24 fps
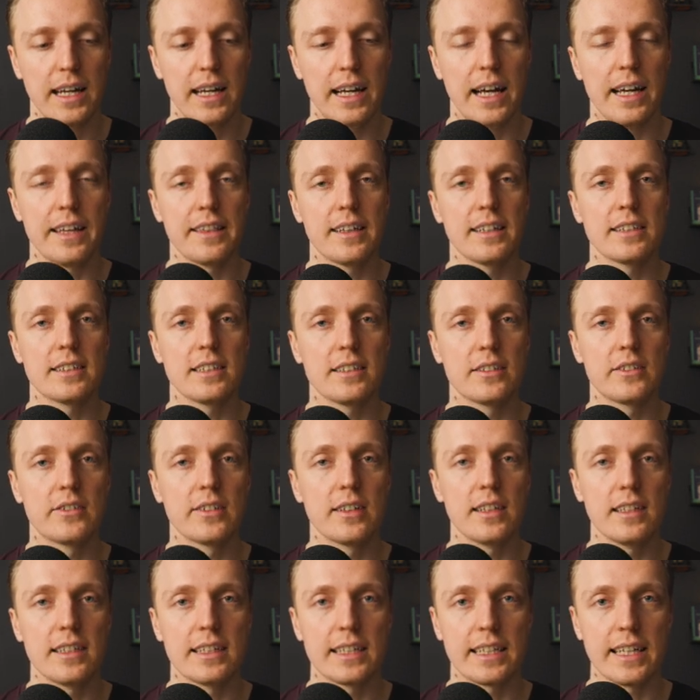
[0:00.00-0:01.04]
And this is
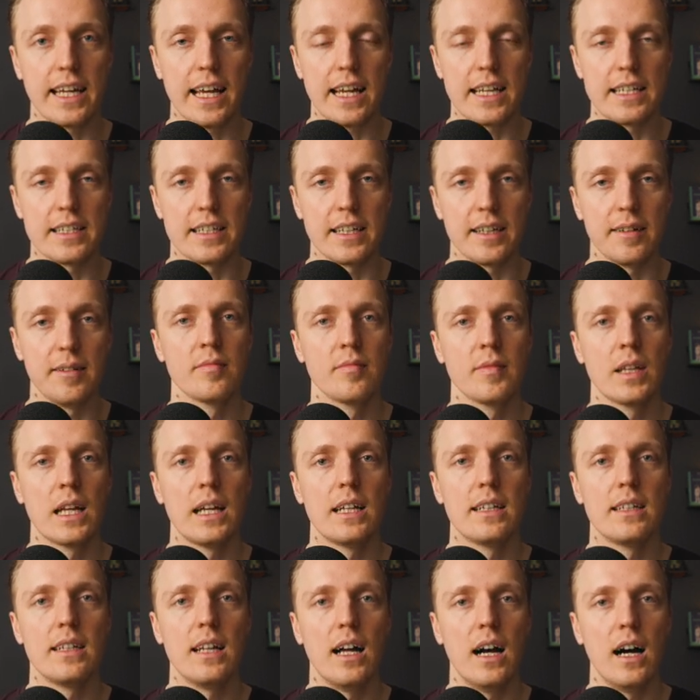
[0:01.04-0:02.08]
really handy
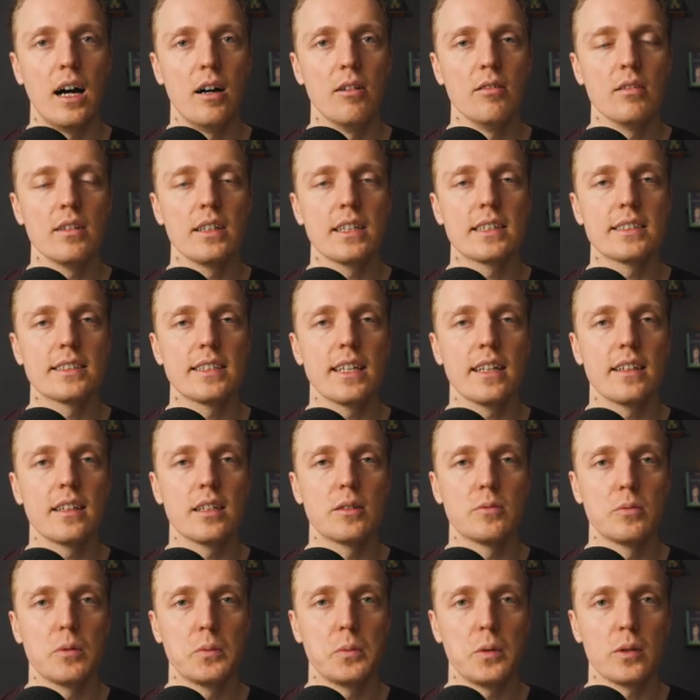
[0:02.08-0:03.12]
now, let's say
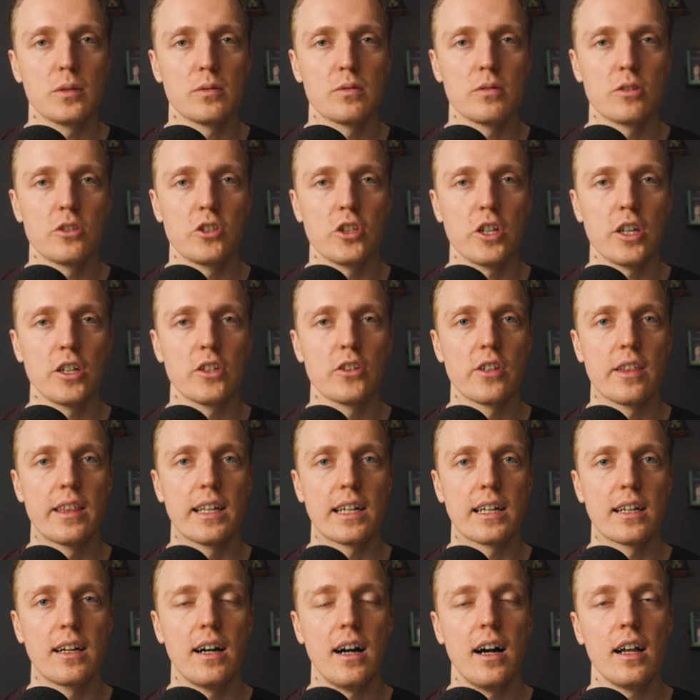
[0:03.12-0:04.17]
that we want to change the
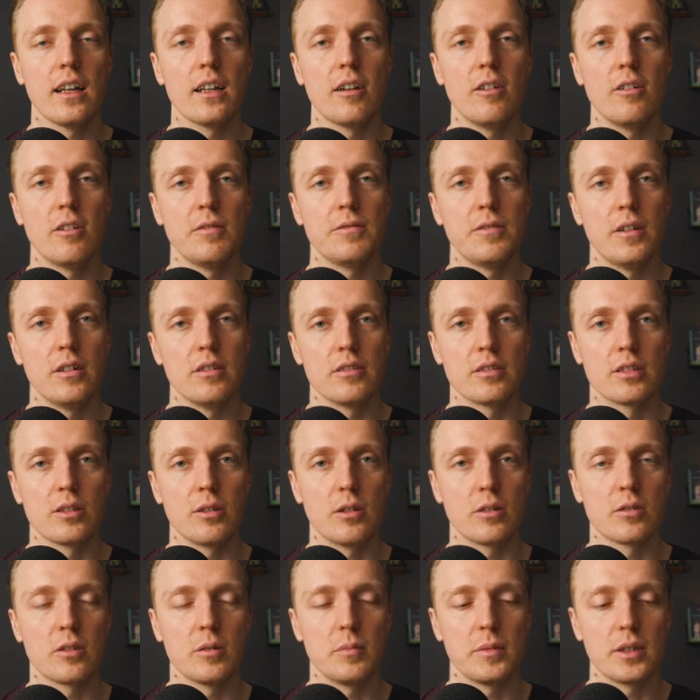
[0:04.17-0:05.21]
color of our
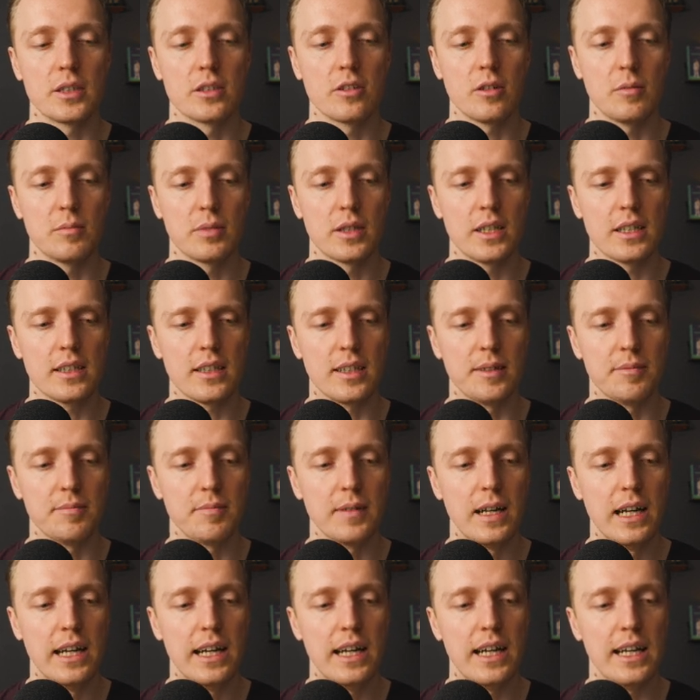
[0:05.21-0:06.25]
document completely.
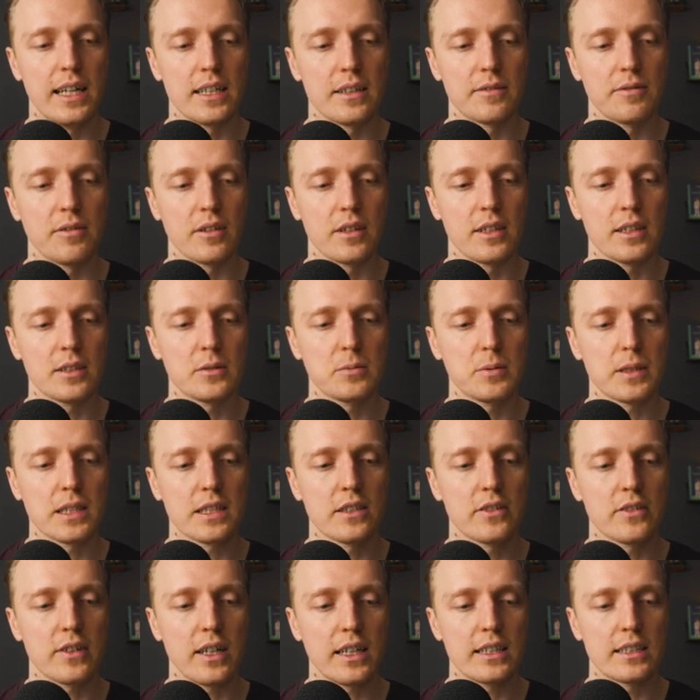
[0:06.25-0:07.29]
And for this, we
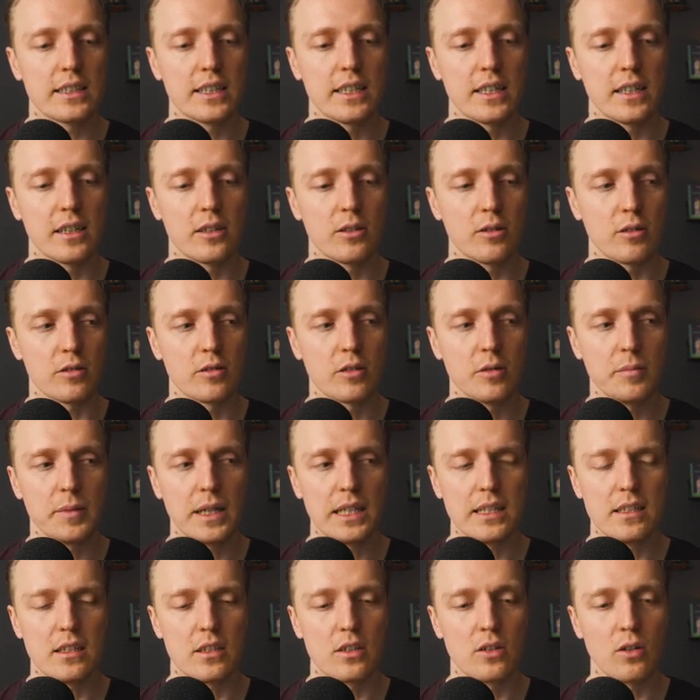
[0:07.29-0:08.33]
can write here
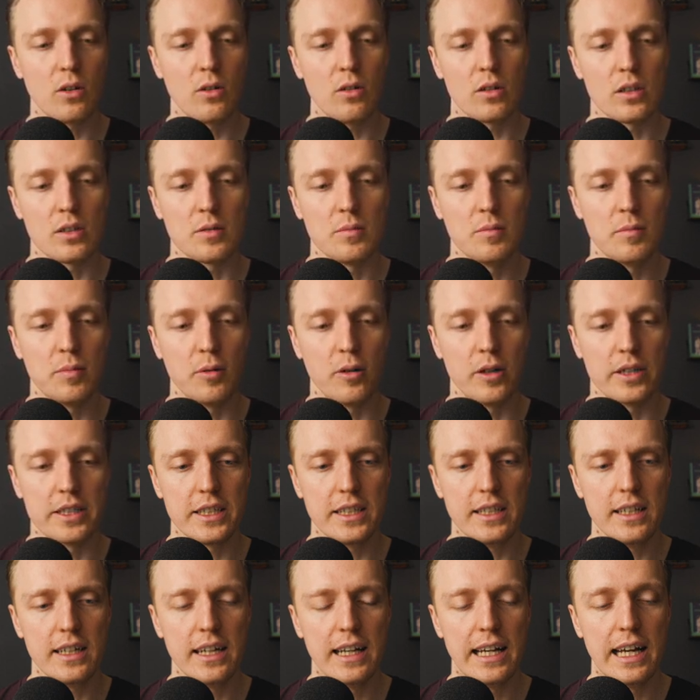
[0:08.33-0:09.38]

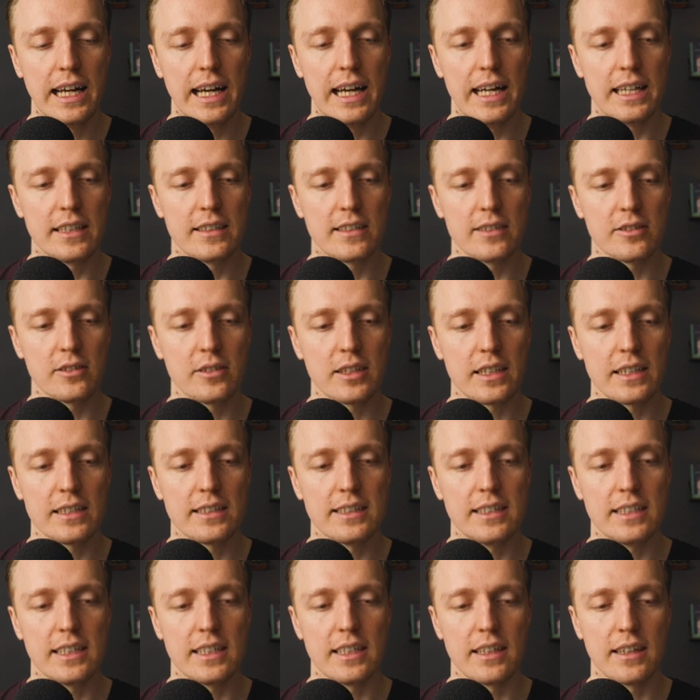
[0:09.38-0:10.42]
document.body. And as you can
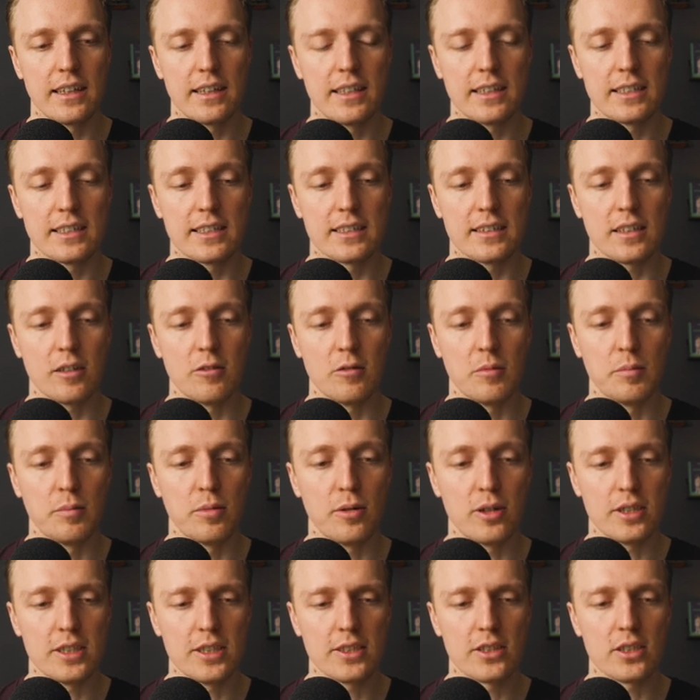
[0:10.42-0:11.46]
see, this is our
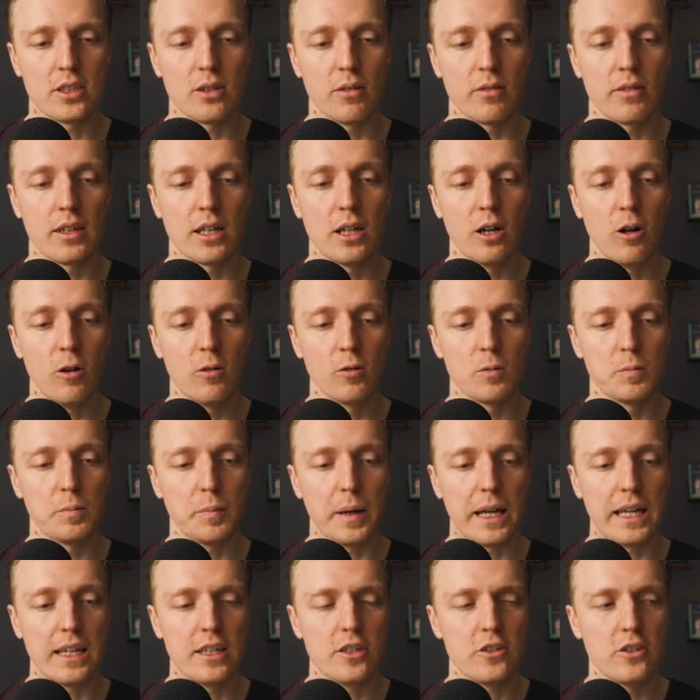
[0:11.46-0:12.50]
body, so the whole
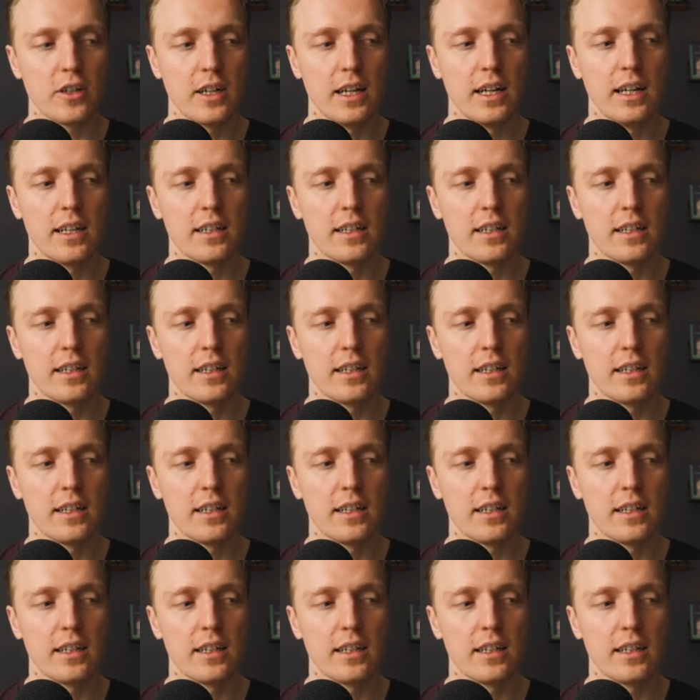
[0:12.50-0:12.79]
page.